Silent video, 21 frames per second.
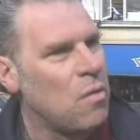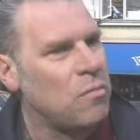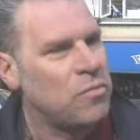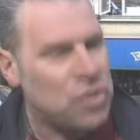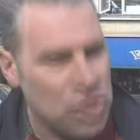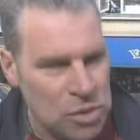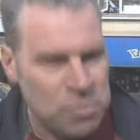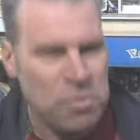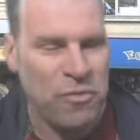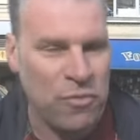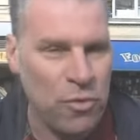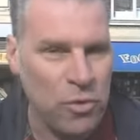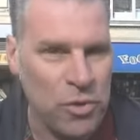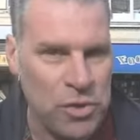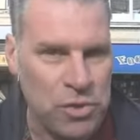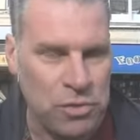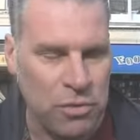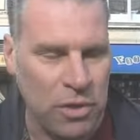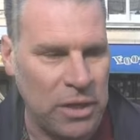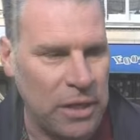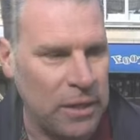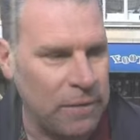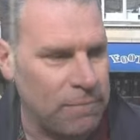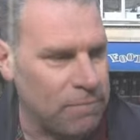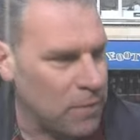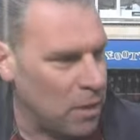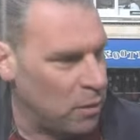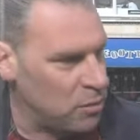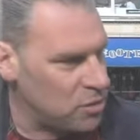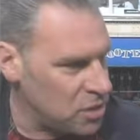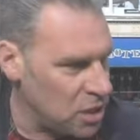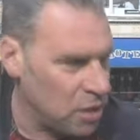Just before the screening,
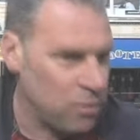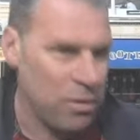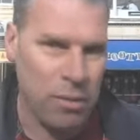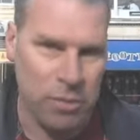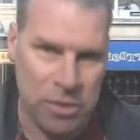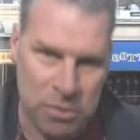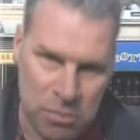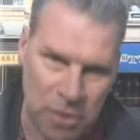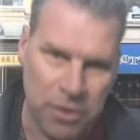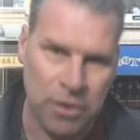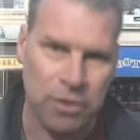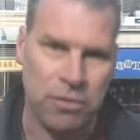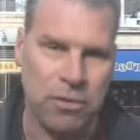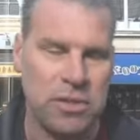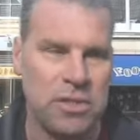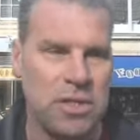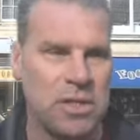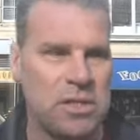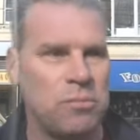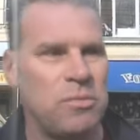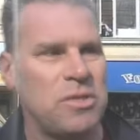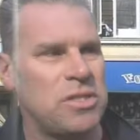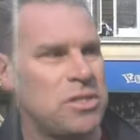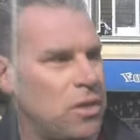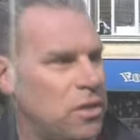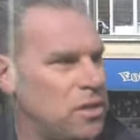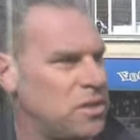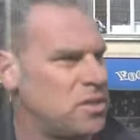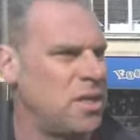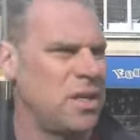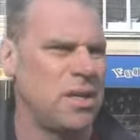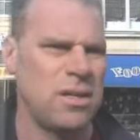I was sitting around with some other critics and we
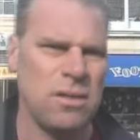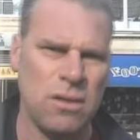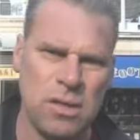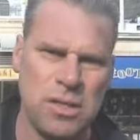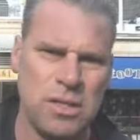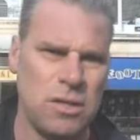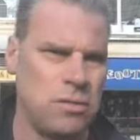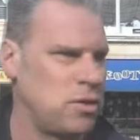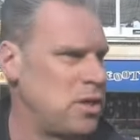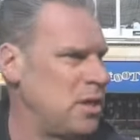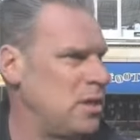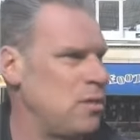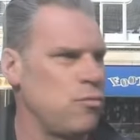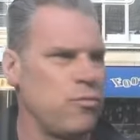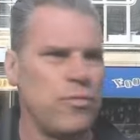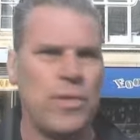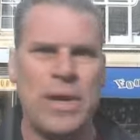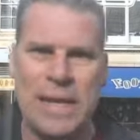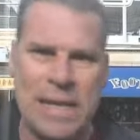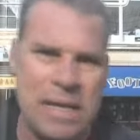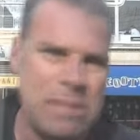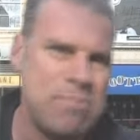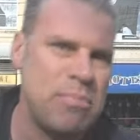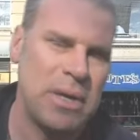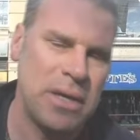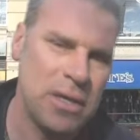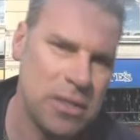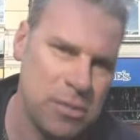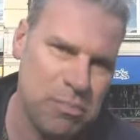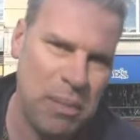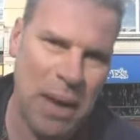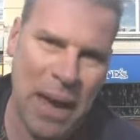started saying, God, you know, can it really be
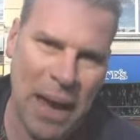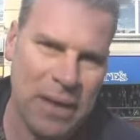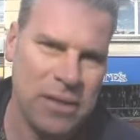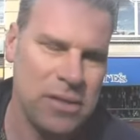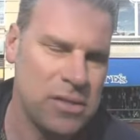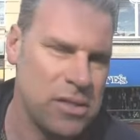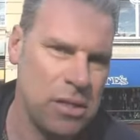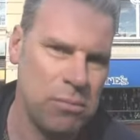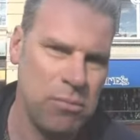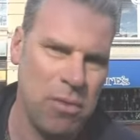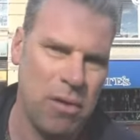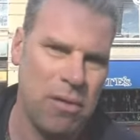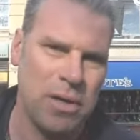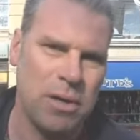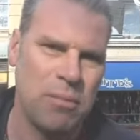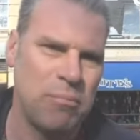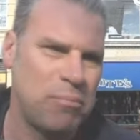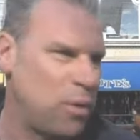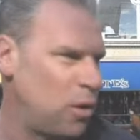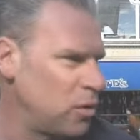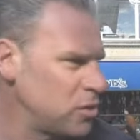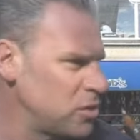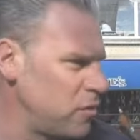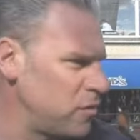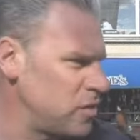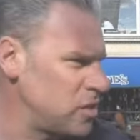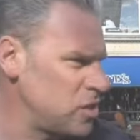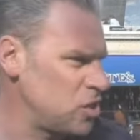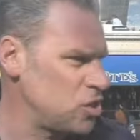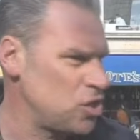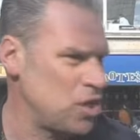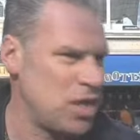as bad as the American box office
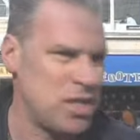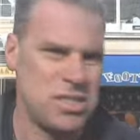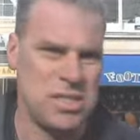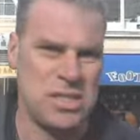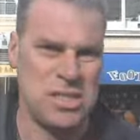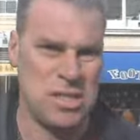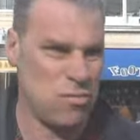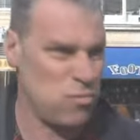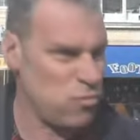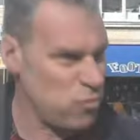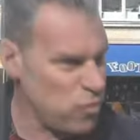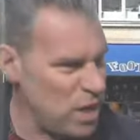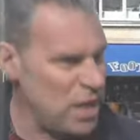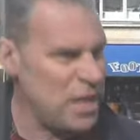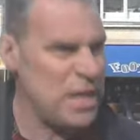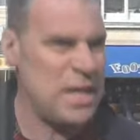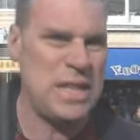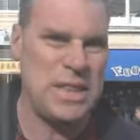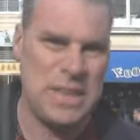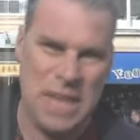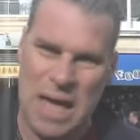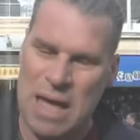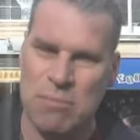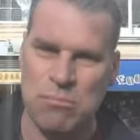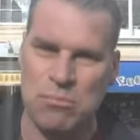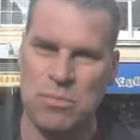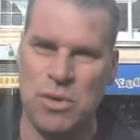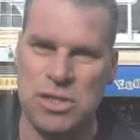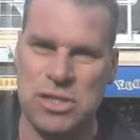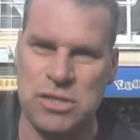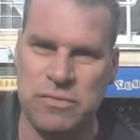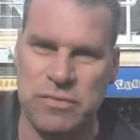suggests? Is it really that
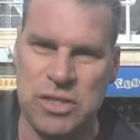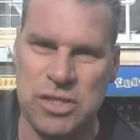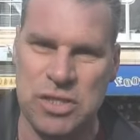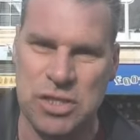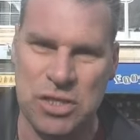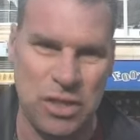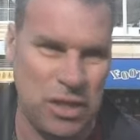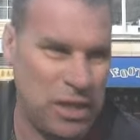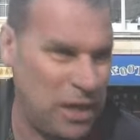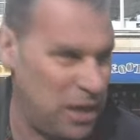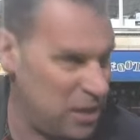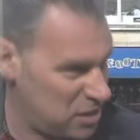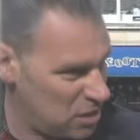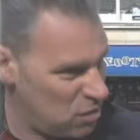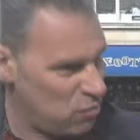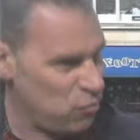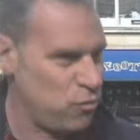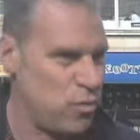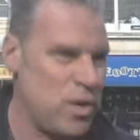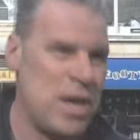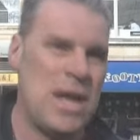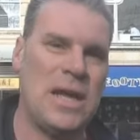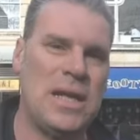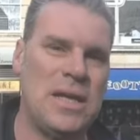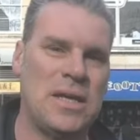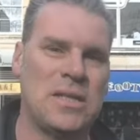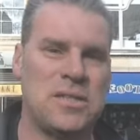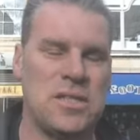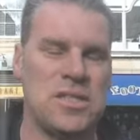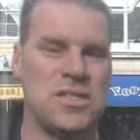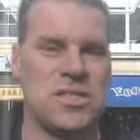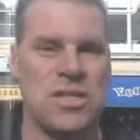much of a turkey? Is it really a
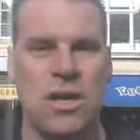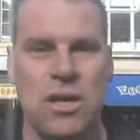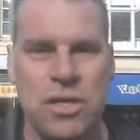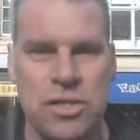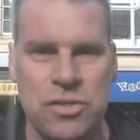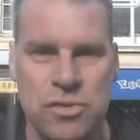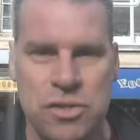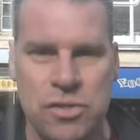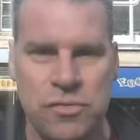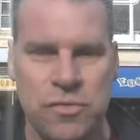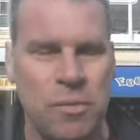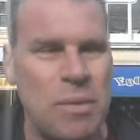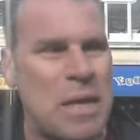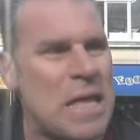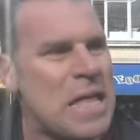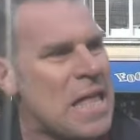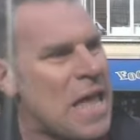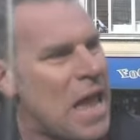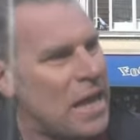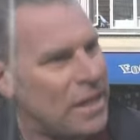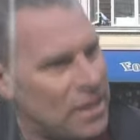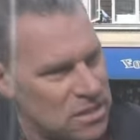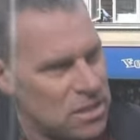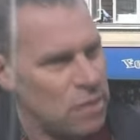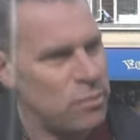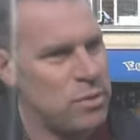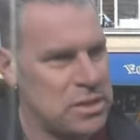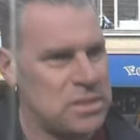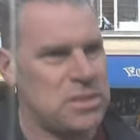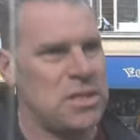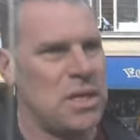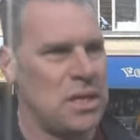disastrous film? And as I
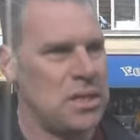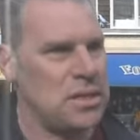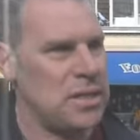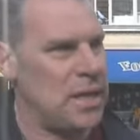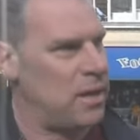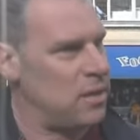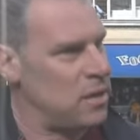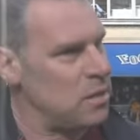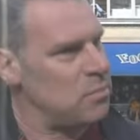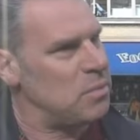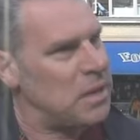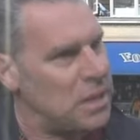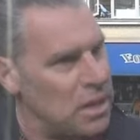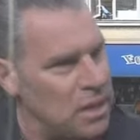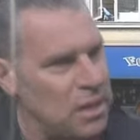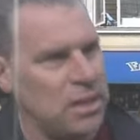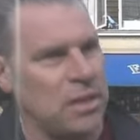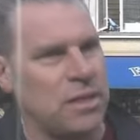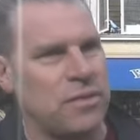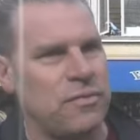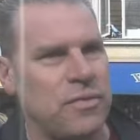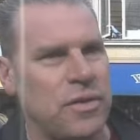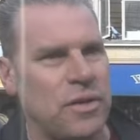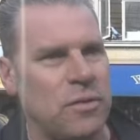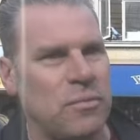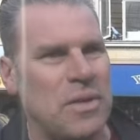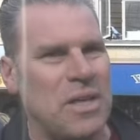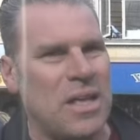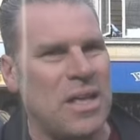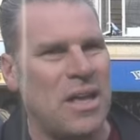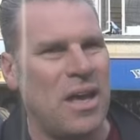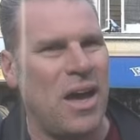was sitting down at the beginning of the film,
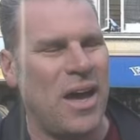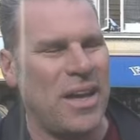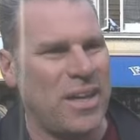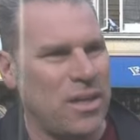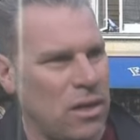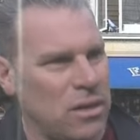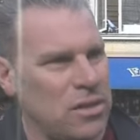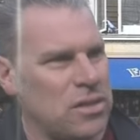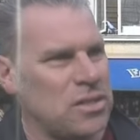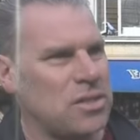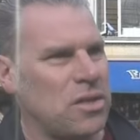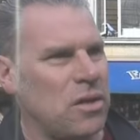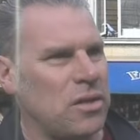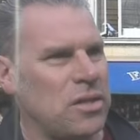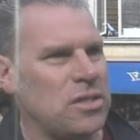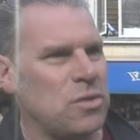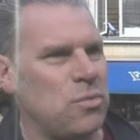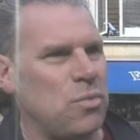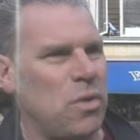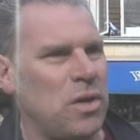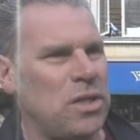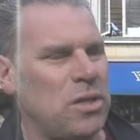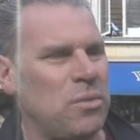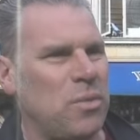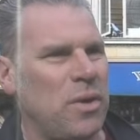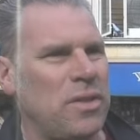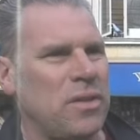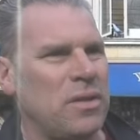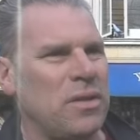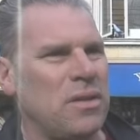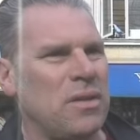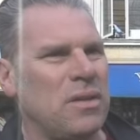I kind of started to wonder
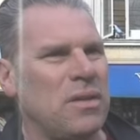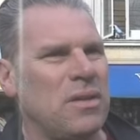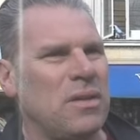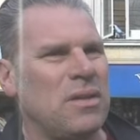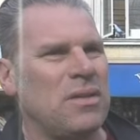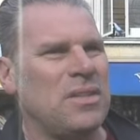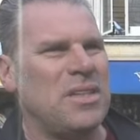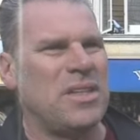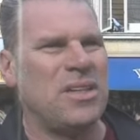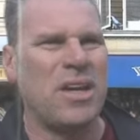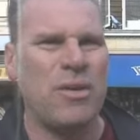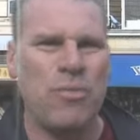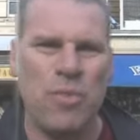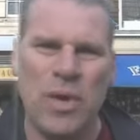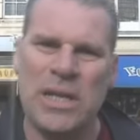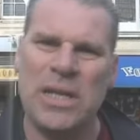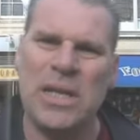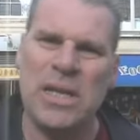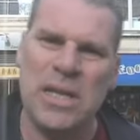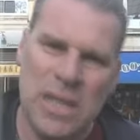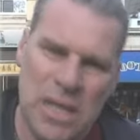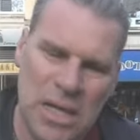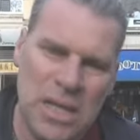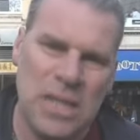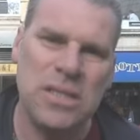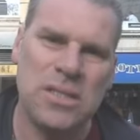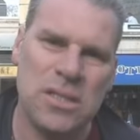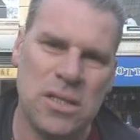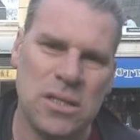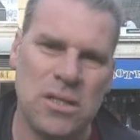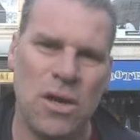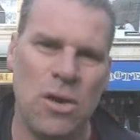whether, did I really need
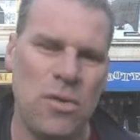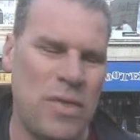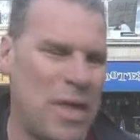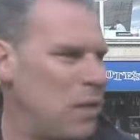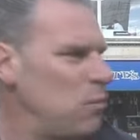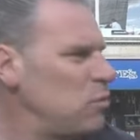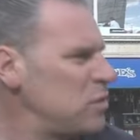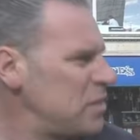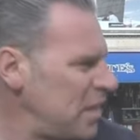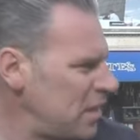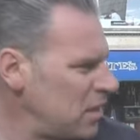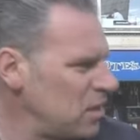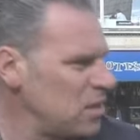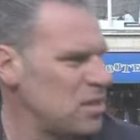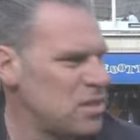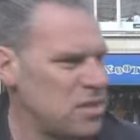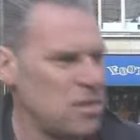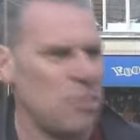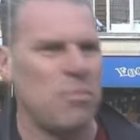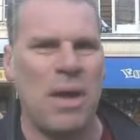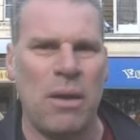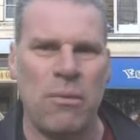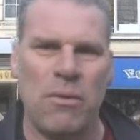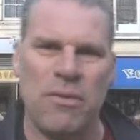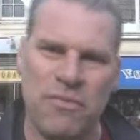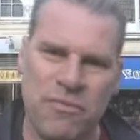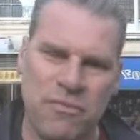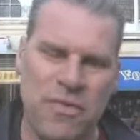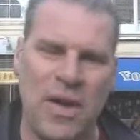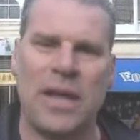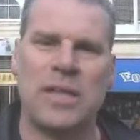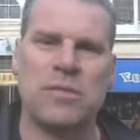to know that? Was that going to somehow
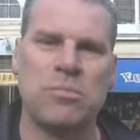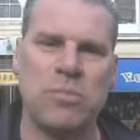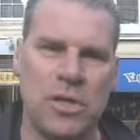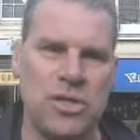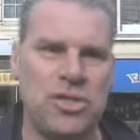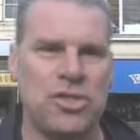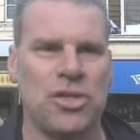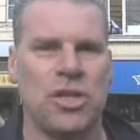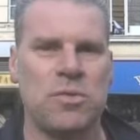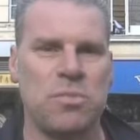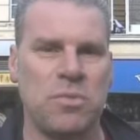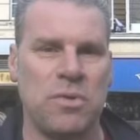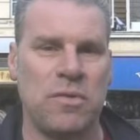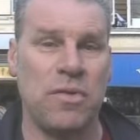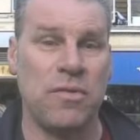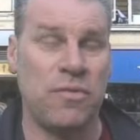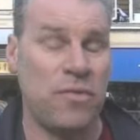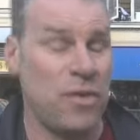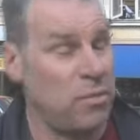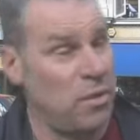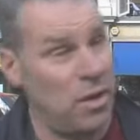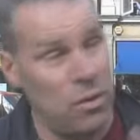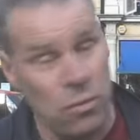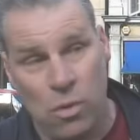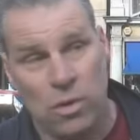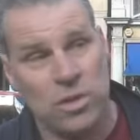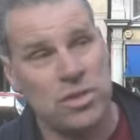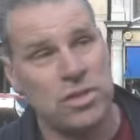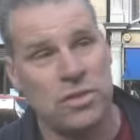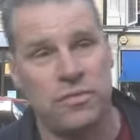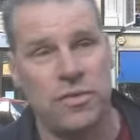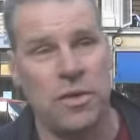affect my judgment of the film? And I
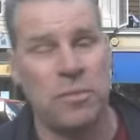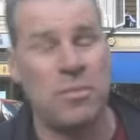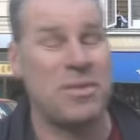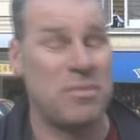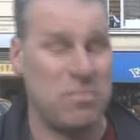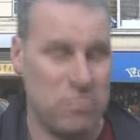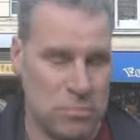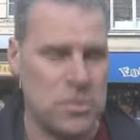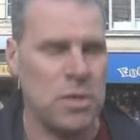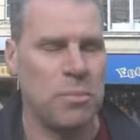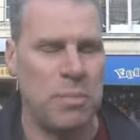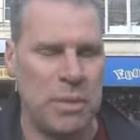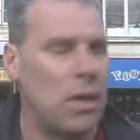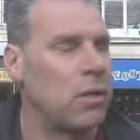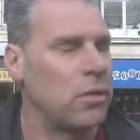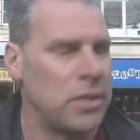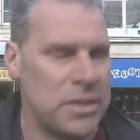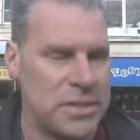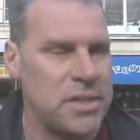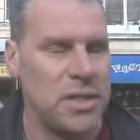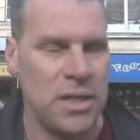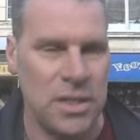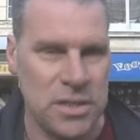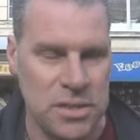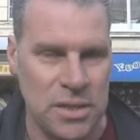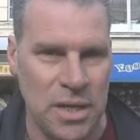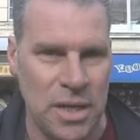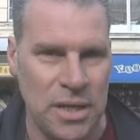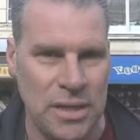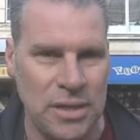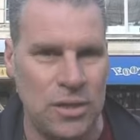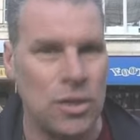watched the film and to be honest, it isn't
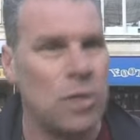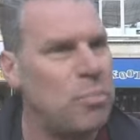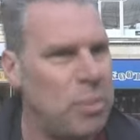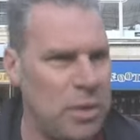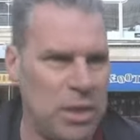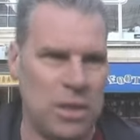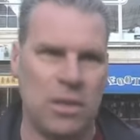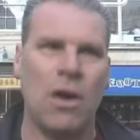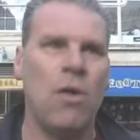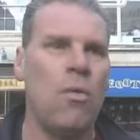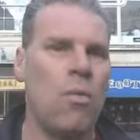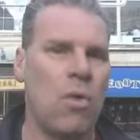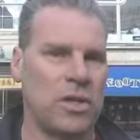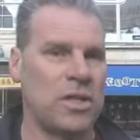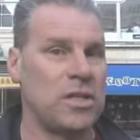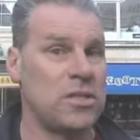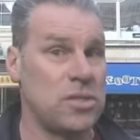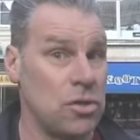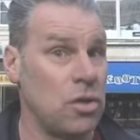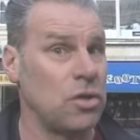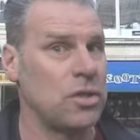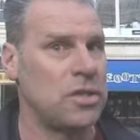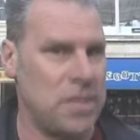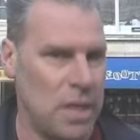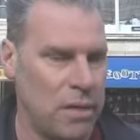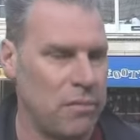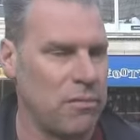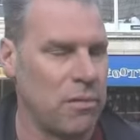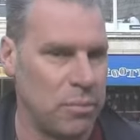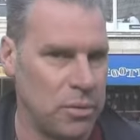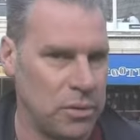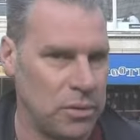any good. But you know what? It's not
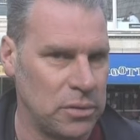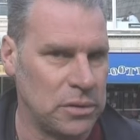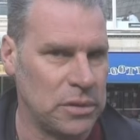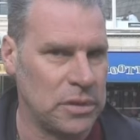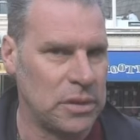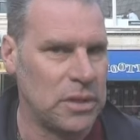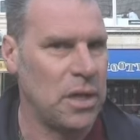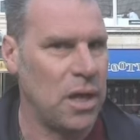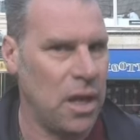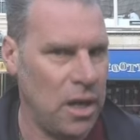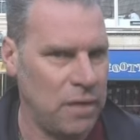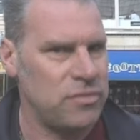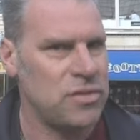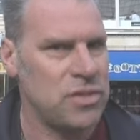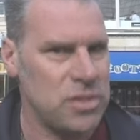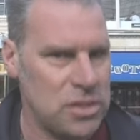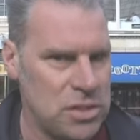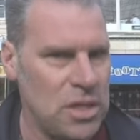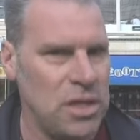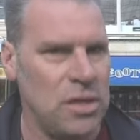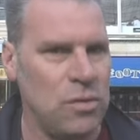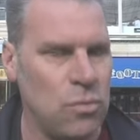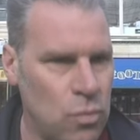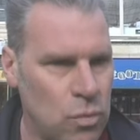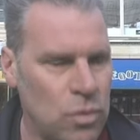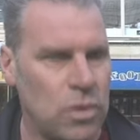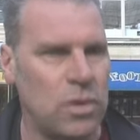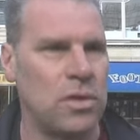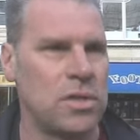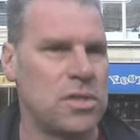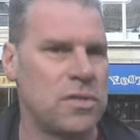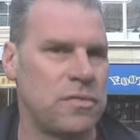terrible. I've seen
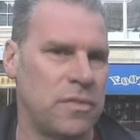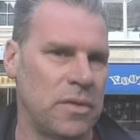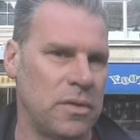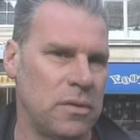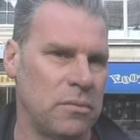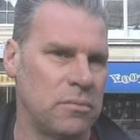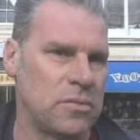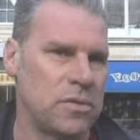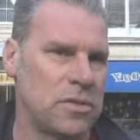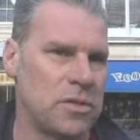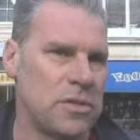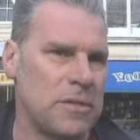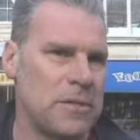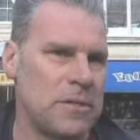worse films.